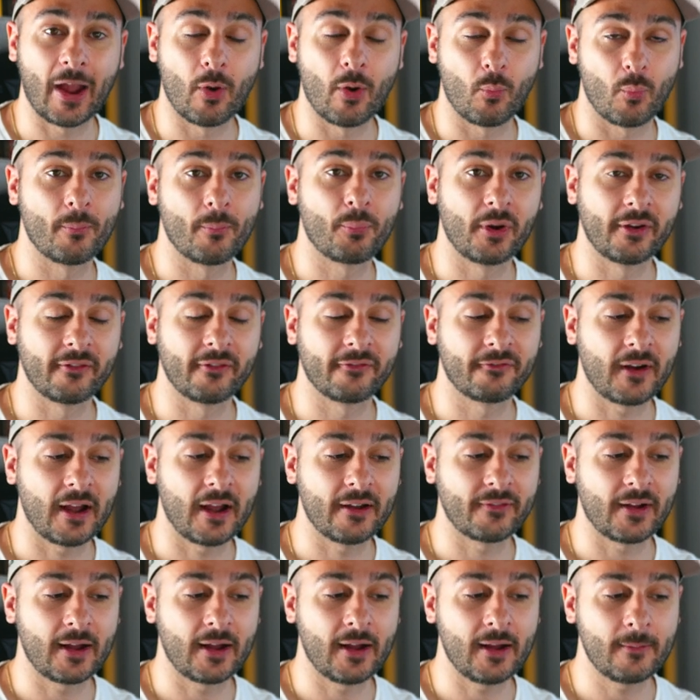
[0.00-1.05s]
at
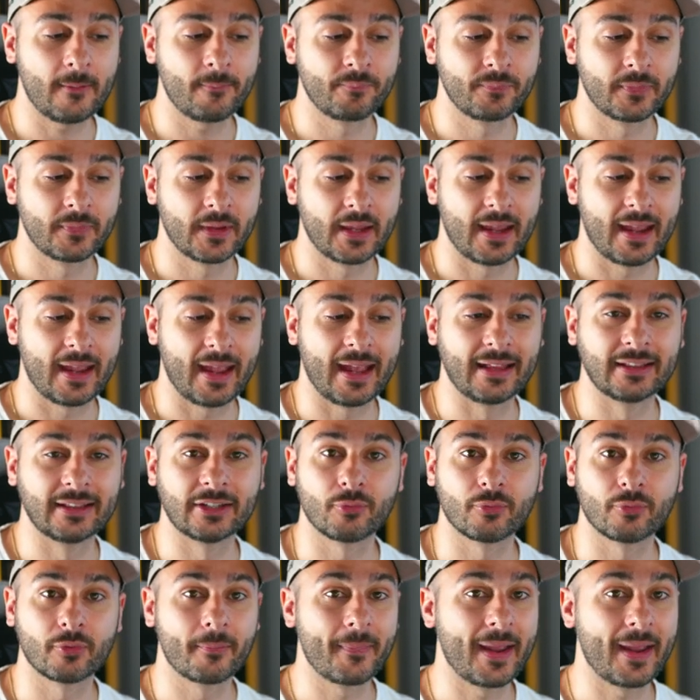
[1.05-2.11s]
1.5R and
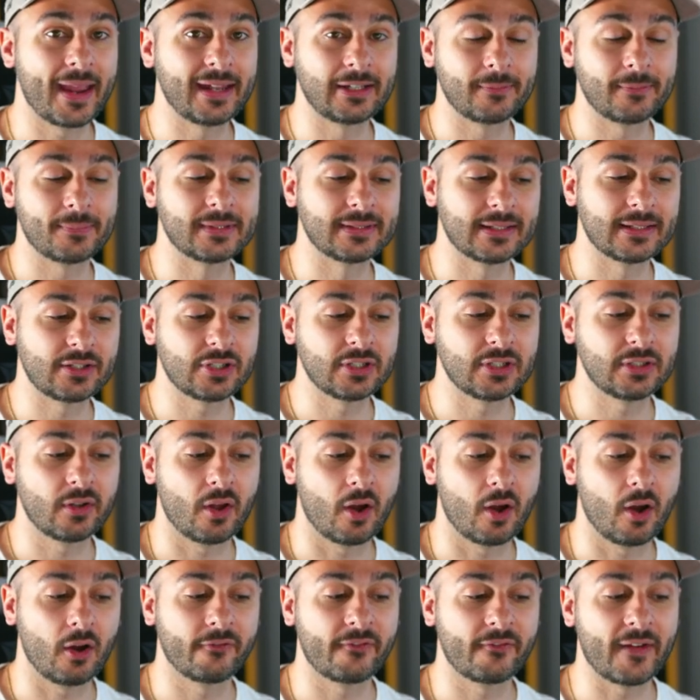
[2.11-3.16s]
the remaining
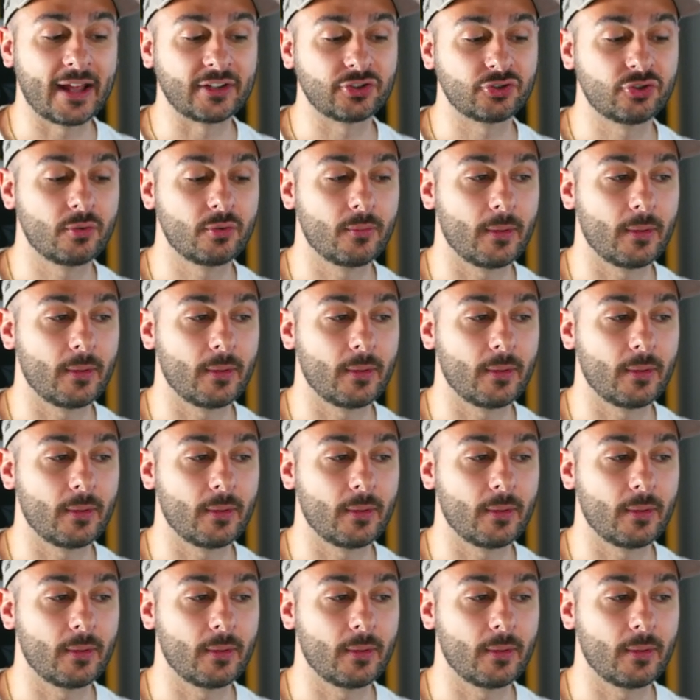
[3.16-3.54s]
position off at